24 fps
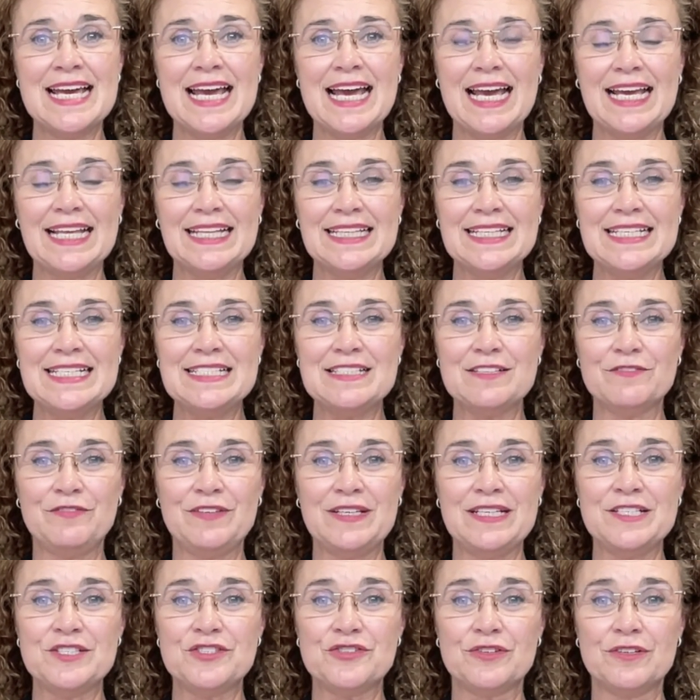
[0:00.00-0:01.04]
And these
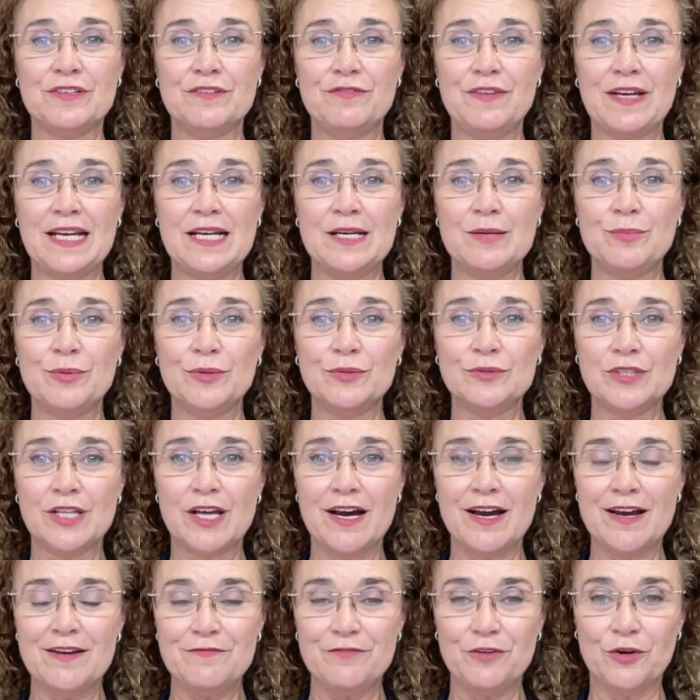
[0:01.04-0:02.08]
events are available
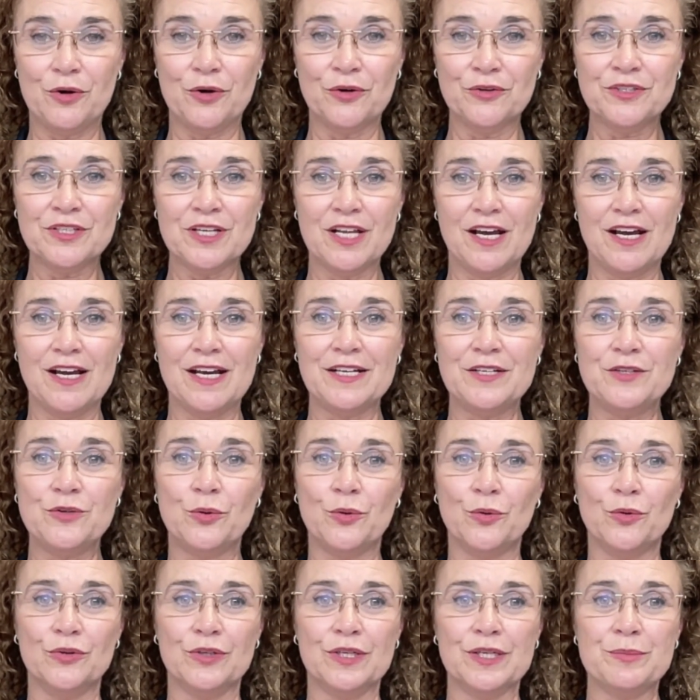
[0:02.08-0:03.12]
live, online,
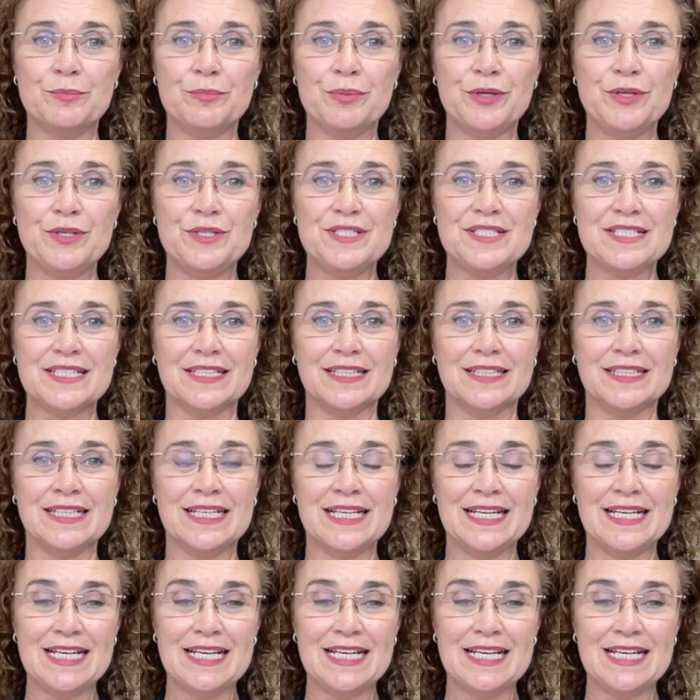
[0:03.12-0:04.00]
or in person.